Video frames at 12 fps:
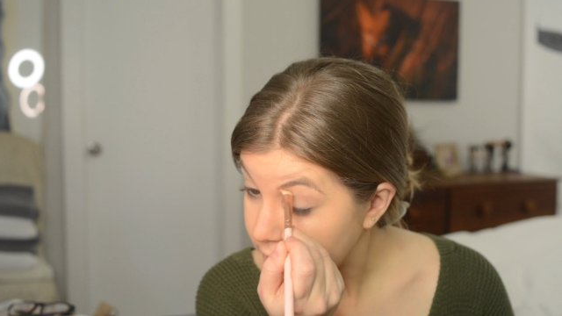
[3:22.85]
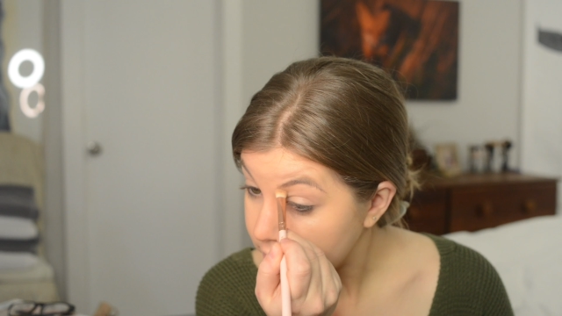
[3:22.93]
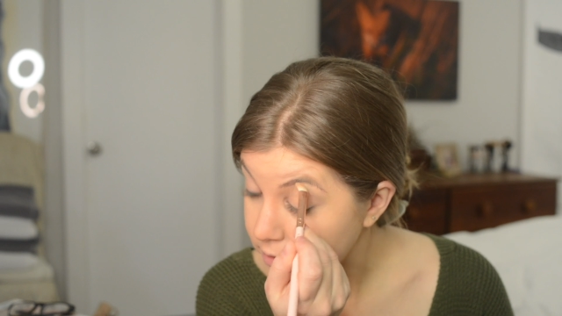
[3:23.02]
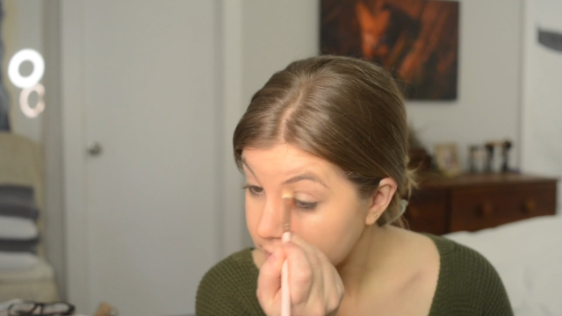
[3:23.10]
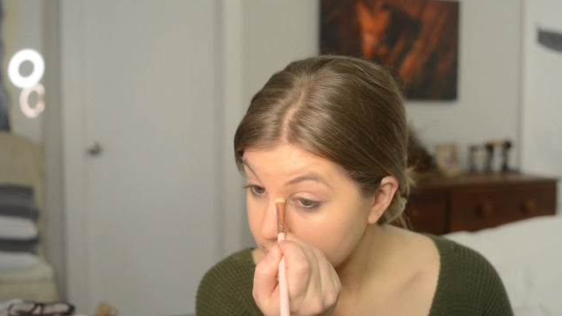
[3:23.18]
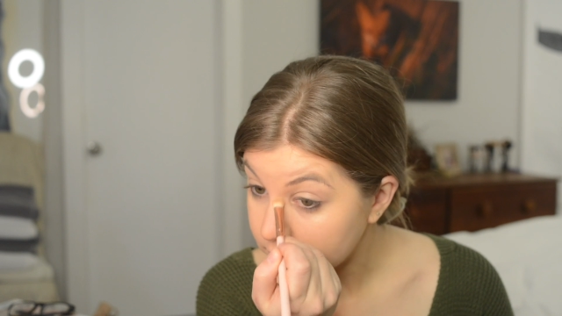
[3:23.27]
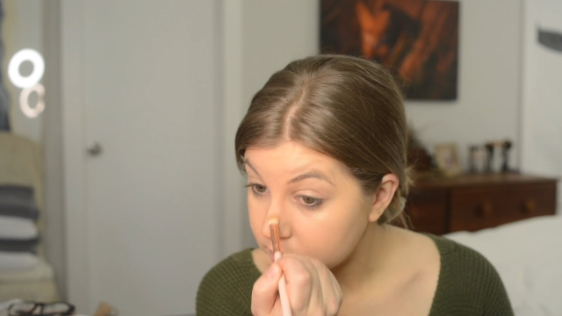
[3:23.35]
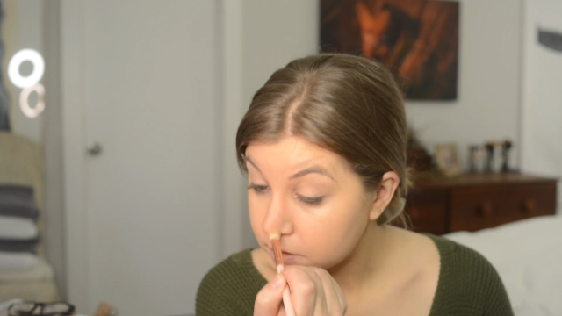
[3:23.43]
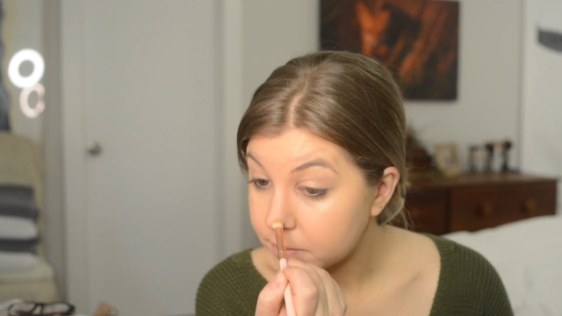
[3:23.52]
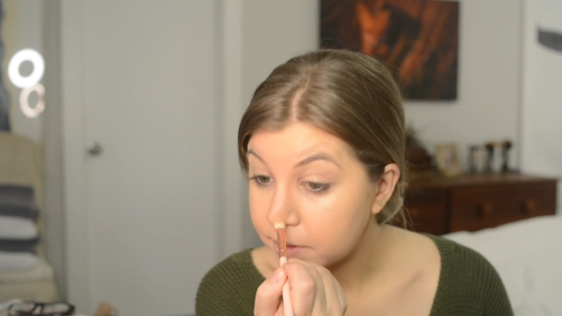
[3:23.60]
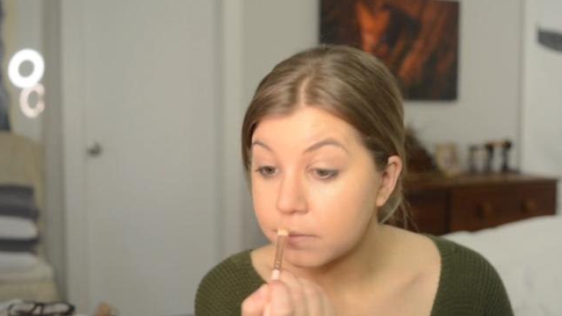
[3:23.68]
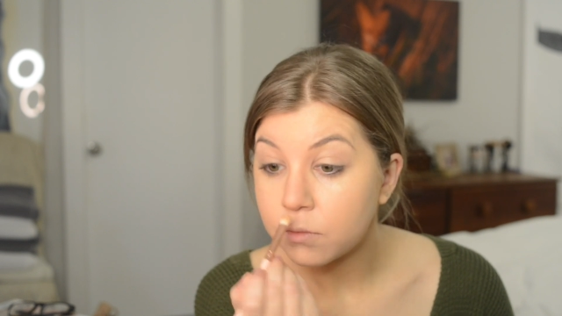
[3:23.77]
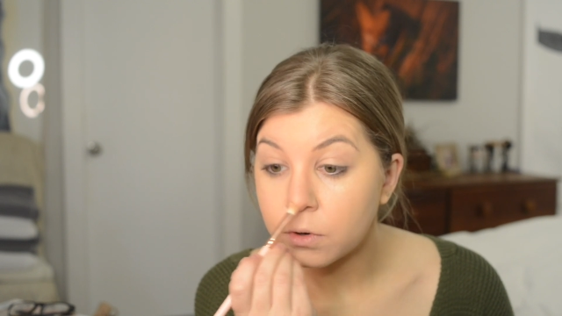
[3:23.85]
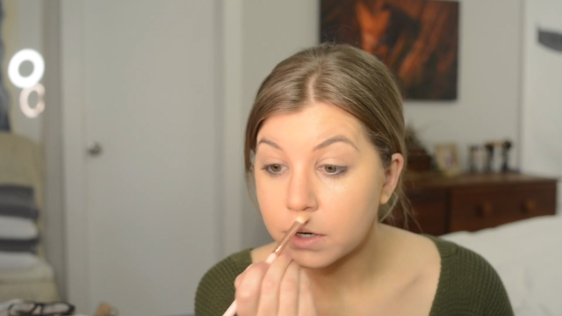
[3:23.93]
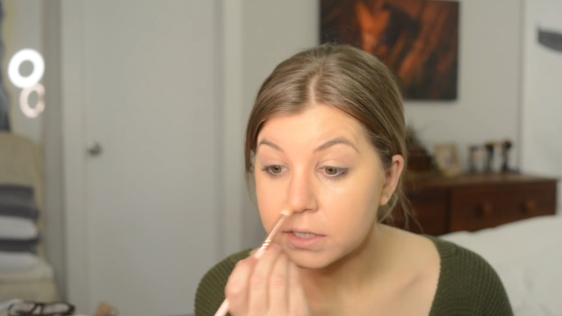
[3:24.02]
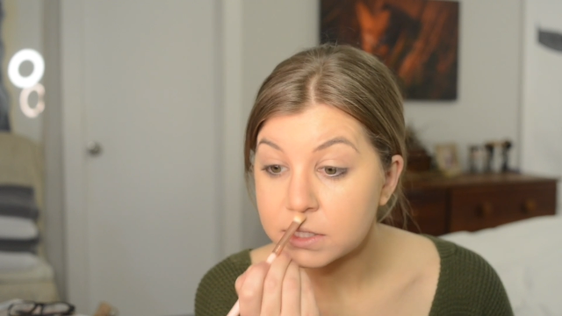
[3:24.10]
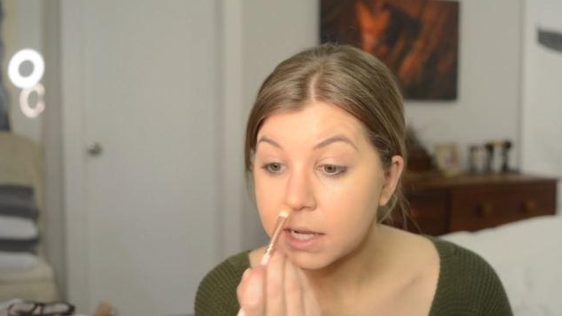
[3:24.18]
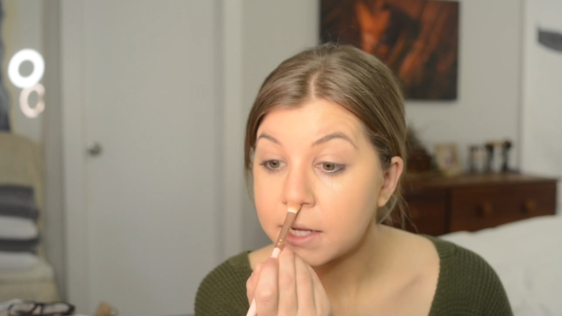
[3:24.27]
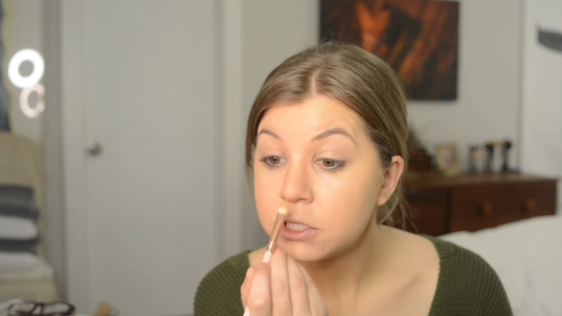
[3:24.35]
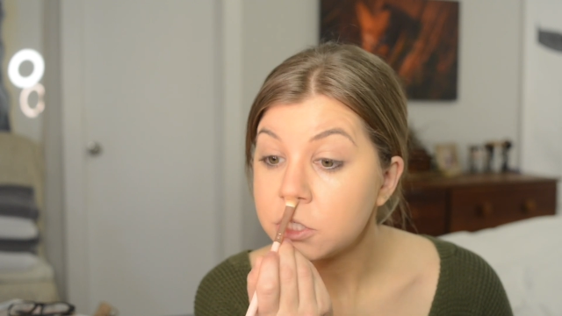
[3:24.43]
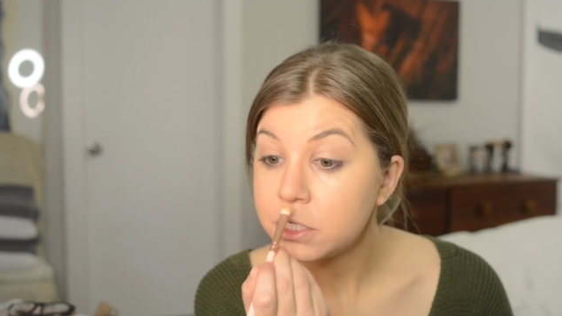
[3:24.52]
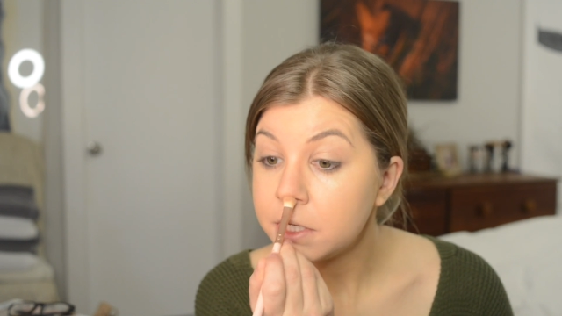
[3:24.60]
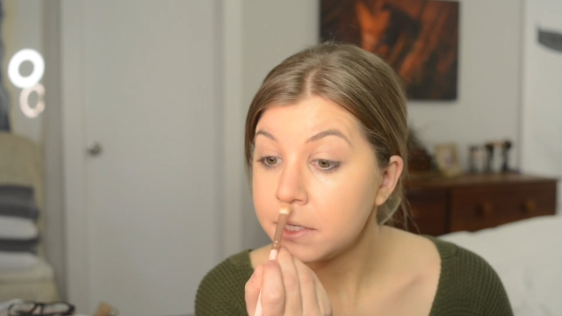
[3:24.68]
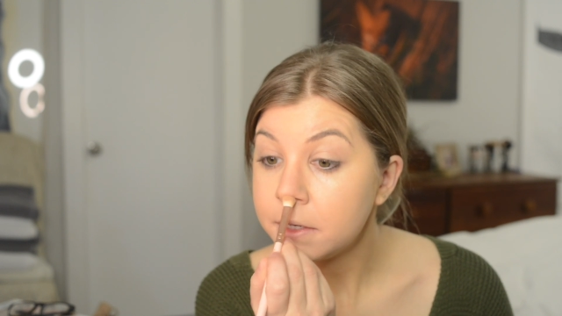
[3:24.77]
needs a little bit more
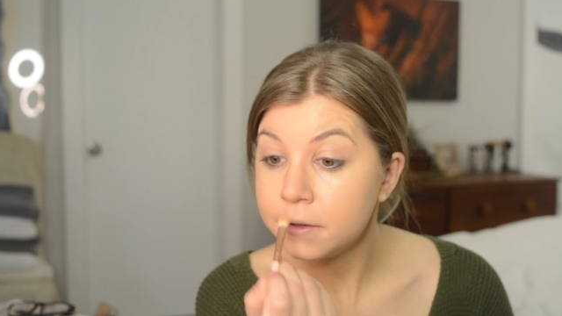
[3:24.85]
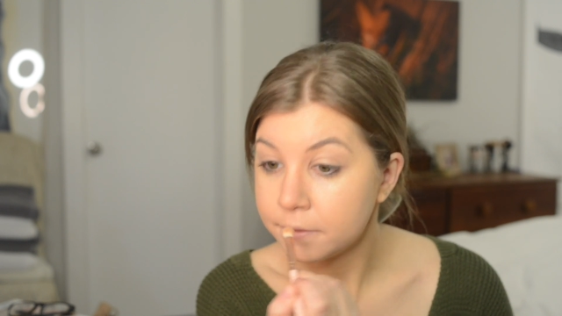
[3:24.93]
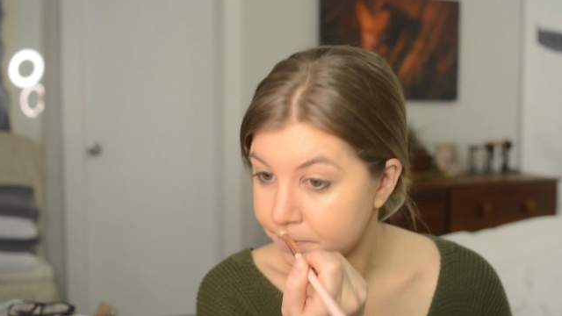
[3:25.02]
attention.